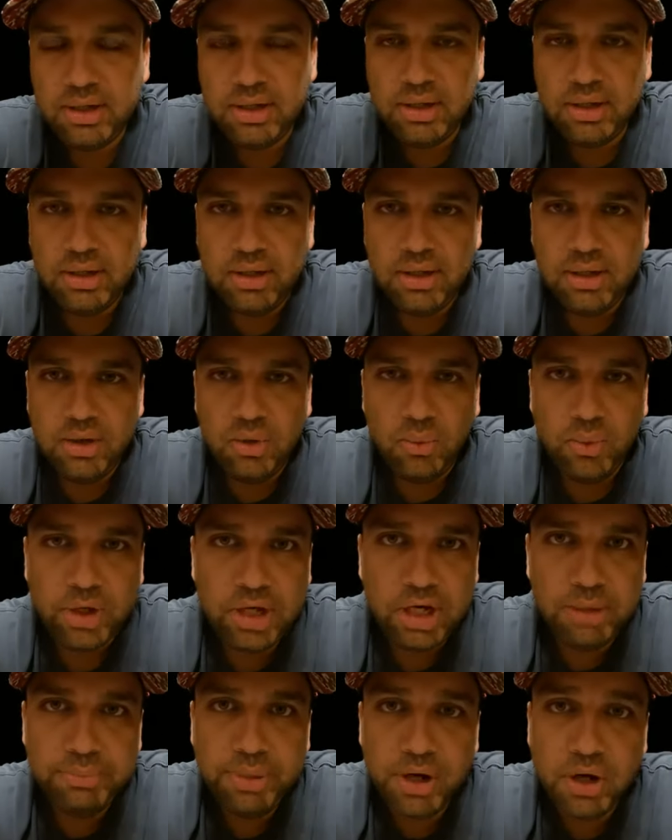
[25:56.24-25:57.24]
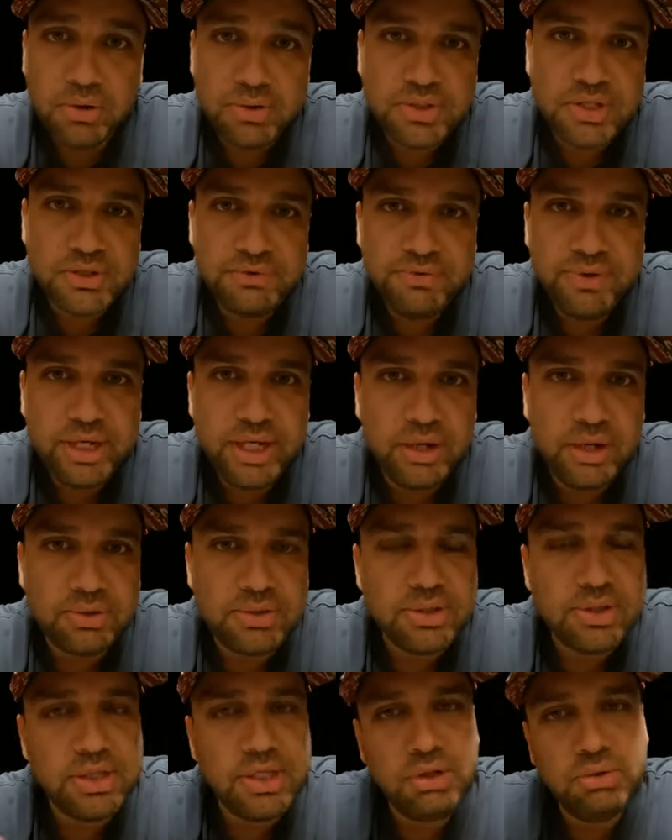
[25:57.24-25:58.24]
We're going to post this video to the
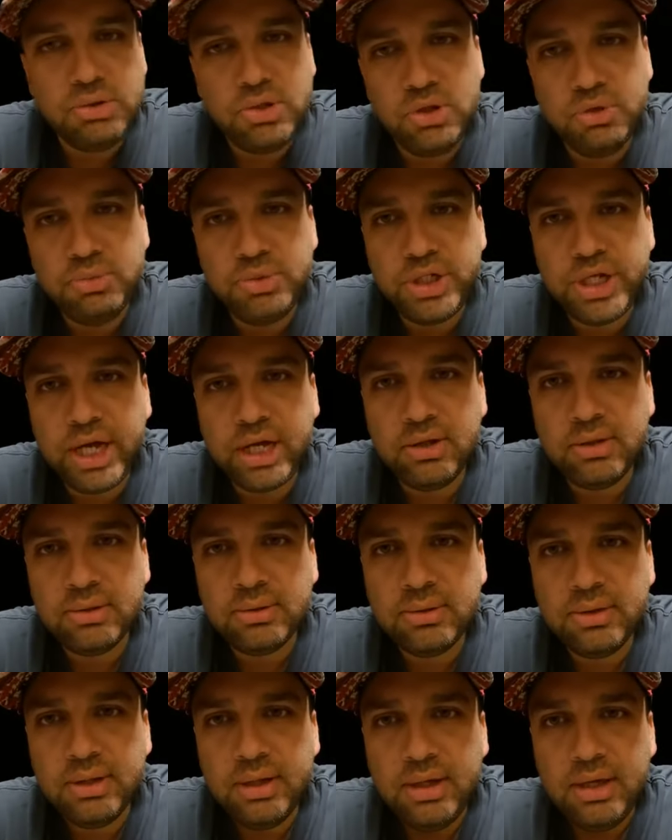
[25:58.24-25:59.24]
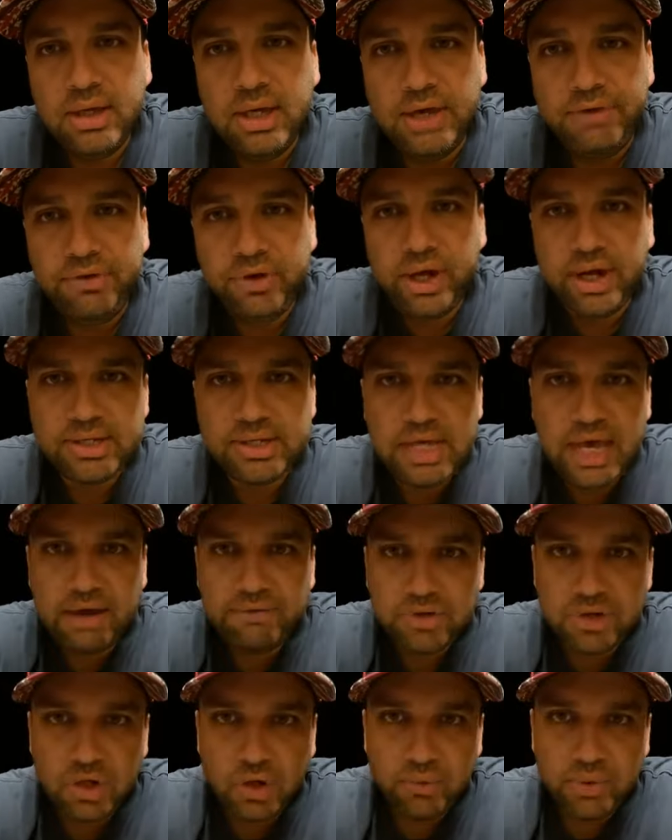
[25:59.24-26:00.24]
YouTube channel. If you guys haven't
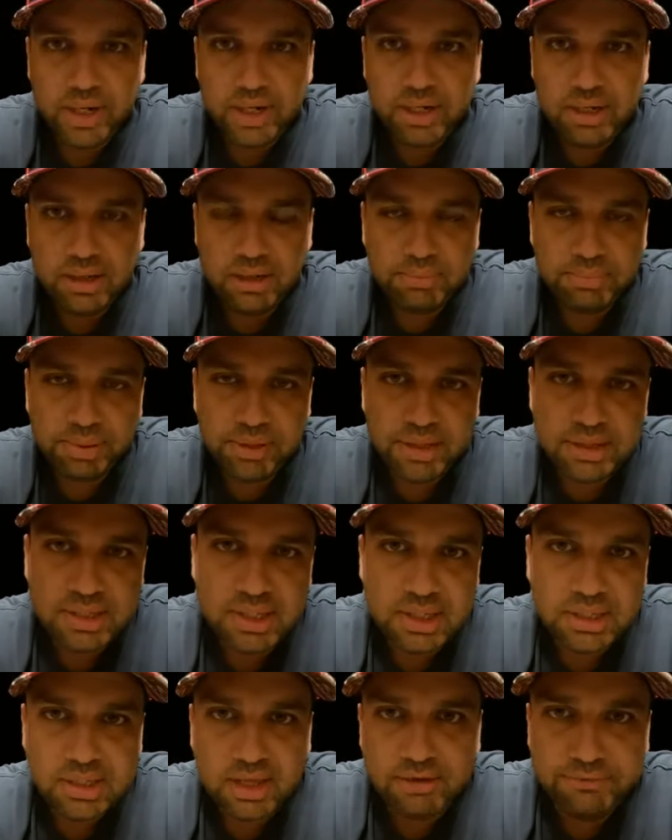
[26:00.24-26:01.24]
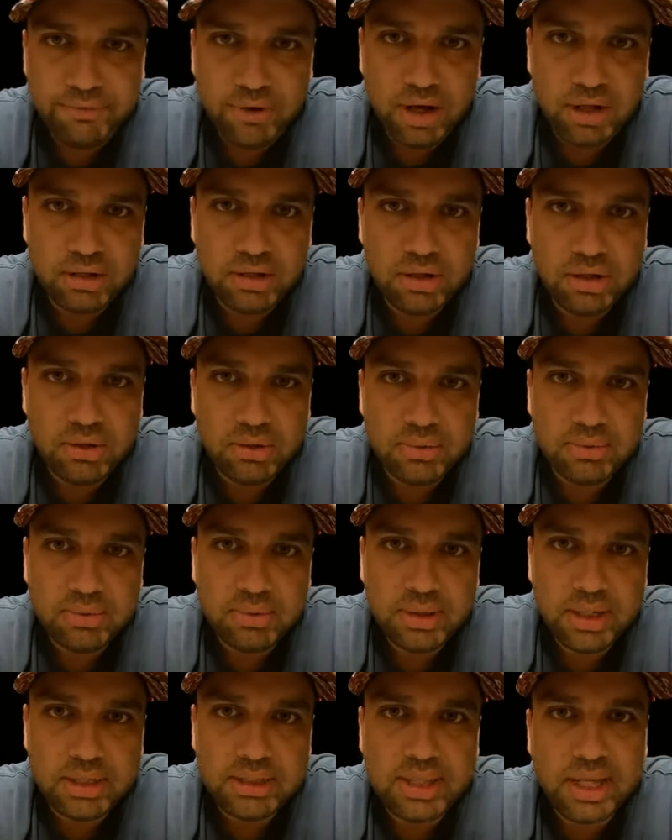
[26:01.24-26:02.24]
already, please hit that follow, hit
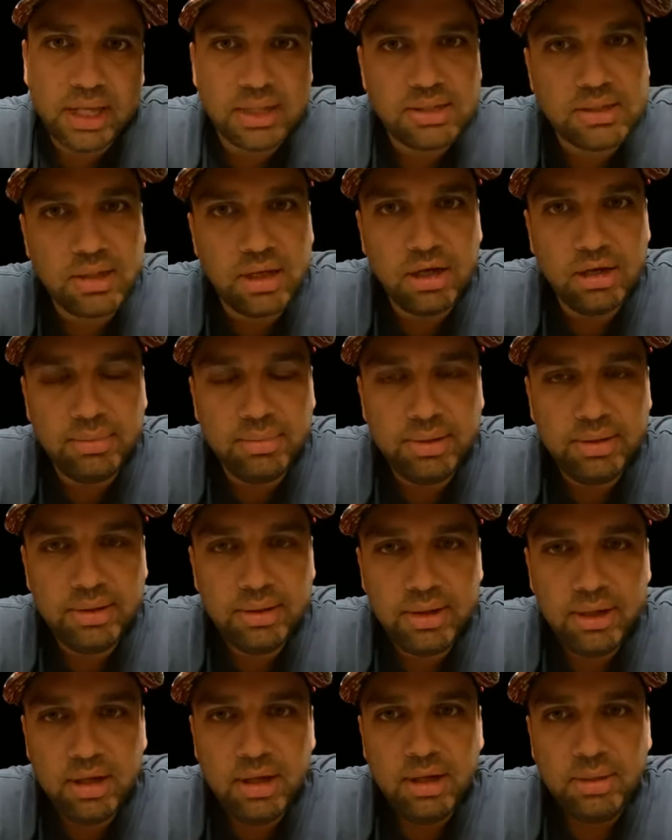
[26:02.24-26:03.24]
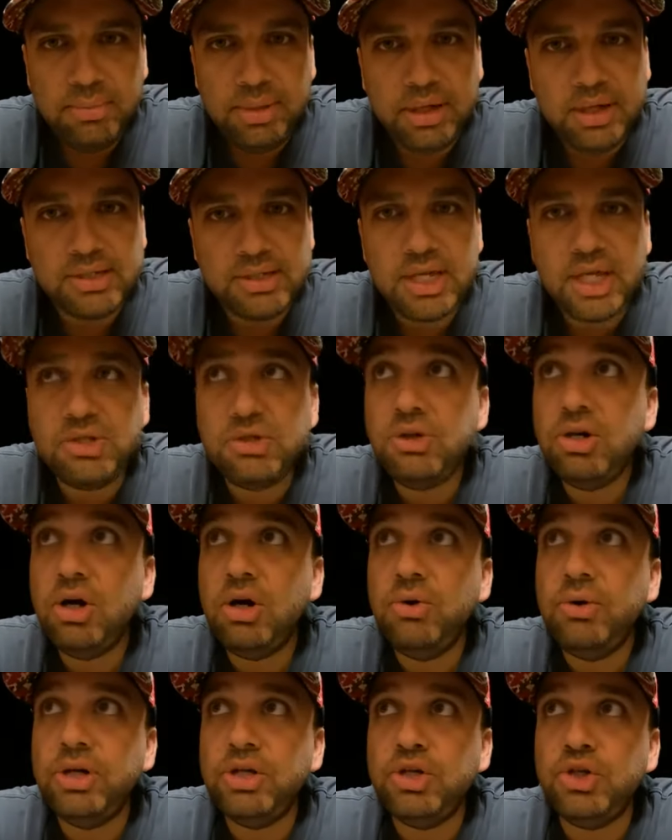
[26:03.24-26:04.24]
that sub, because as you know, it
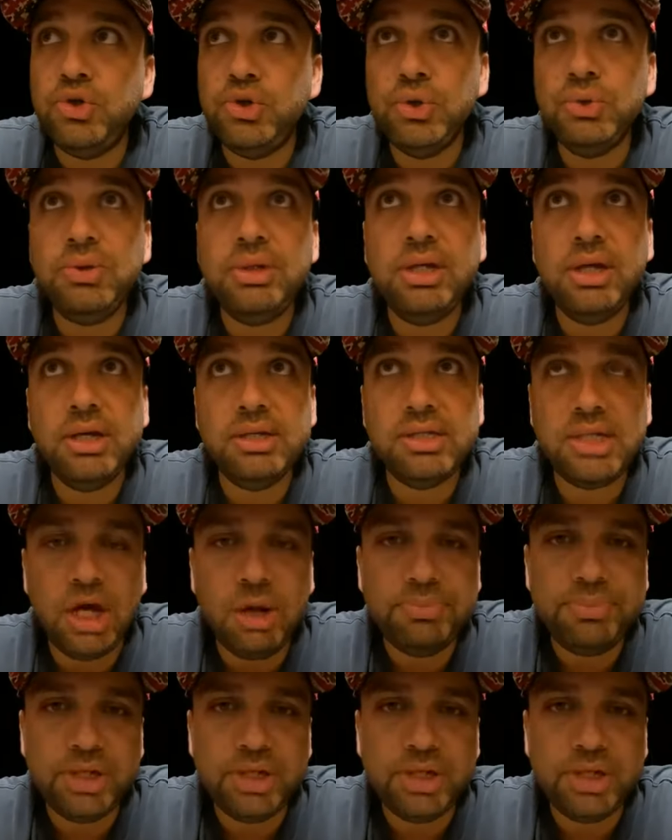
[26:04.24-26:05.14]
truly does help the channel